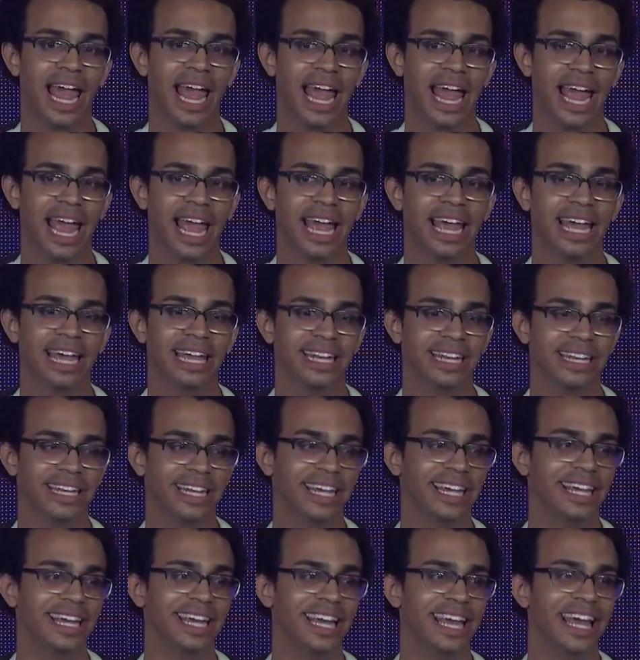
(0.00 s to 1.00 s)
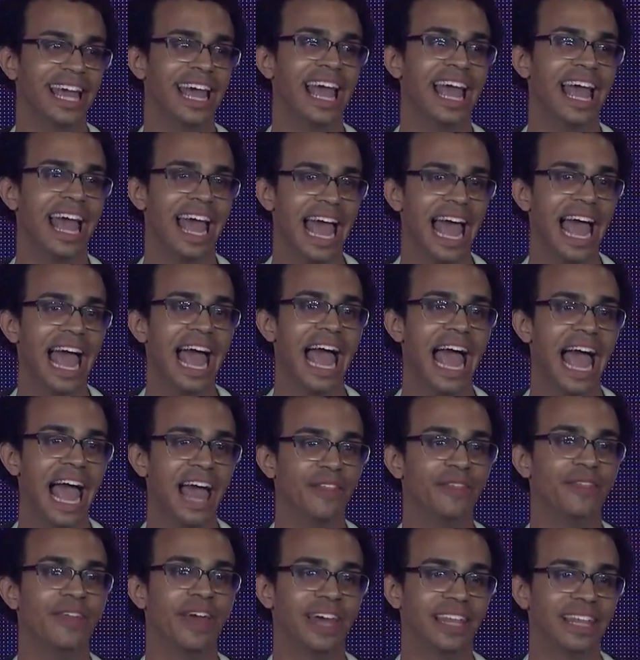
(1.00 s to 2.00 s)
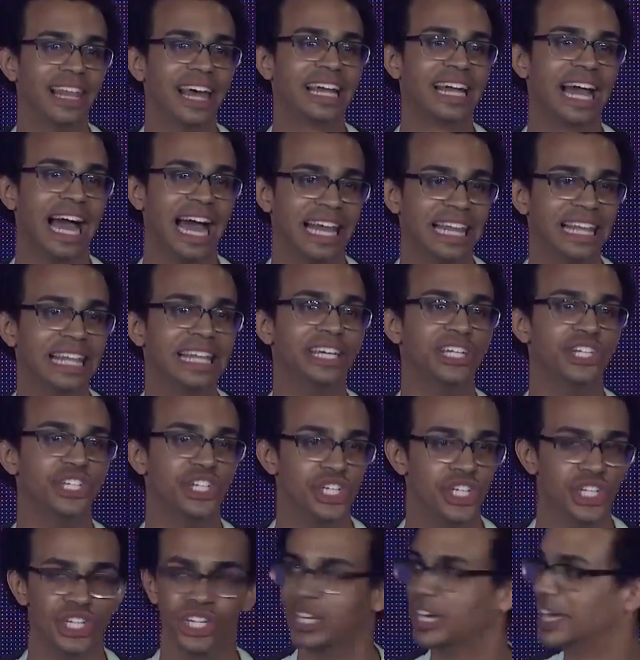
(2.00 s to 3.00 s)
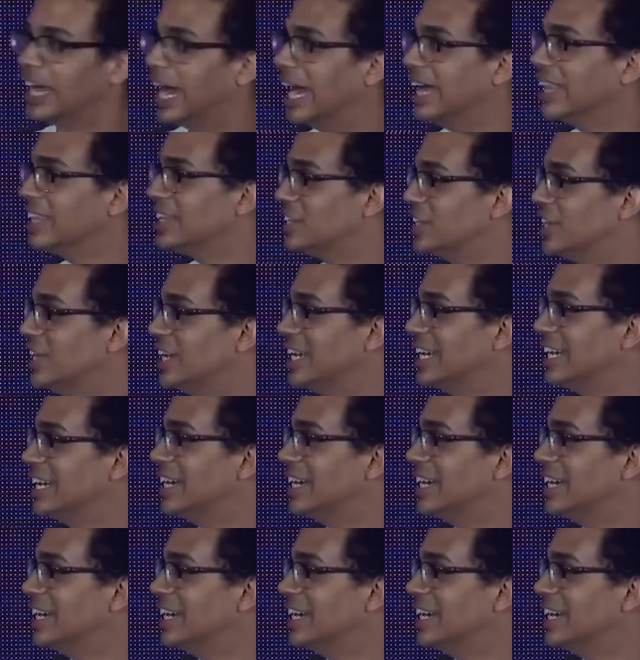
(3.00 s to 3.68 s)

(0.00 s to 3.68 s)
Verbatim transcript: and and then like I legit. By the way, can I